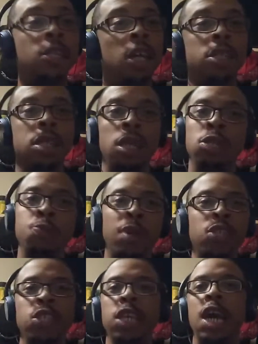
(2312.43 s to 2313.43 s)
As, as
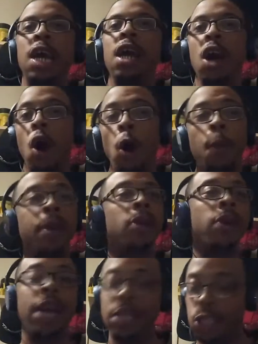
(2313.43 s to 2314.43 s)
much as that home
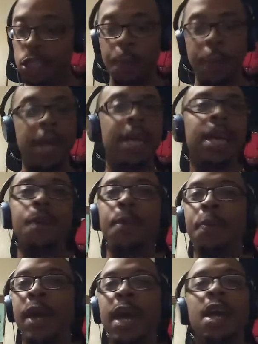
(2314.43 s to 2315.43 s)
internet, it's just a money gimmick,
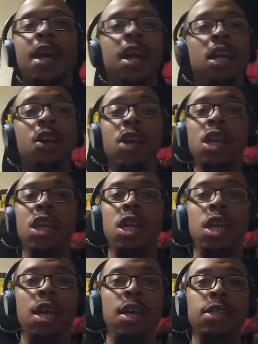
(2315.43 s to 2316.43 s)
man. You,
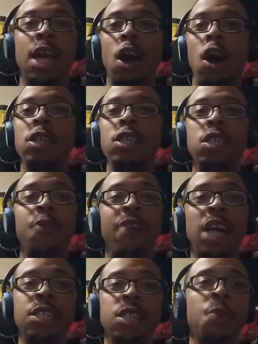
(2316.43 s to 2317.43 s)
it's like all these
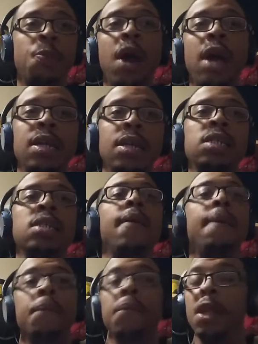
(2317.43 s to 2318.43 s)
devices and products.
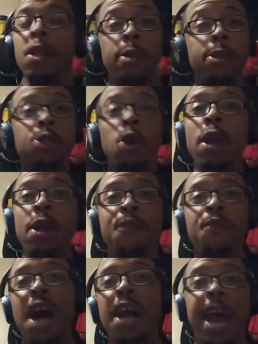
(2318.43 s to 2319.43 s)
You're starting to
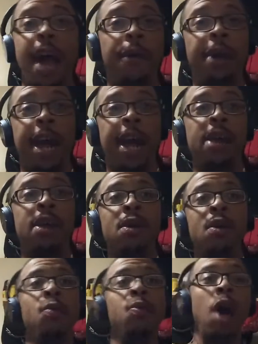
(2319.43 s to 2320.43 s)
find out that
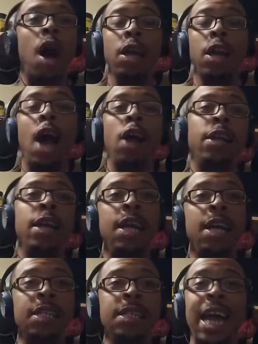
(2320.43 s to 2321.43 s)
all you, all you
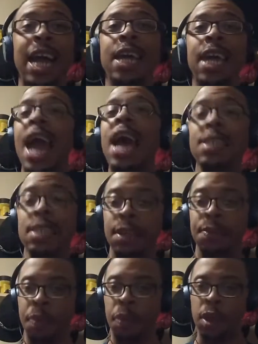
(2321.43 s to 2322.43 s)
need is like a
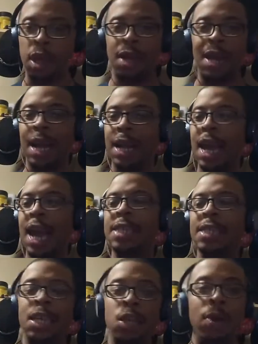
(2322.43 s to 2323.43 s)
casting, like a
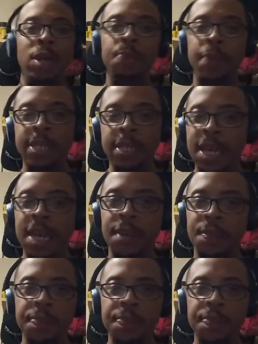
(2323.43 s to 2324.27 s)
casting USB stick.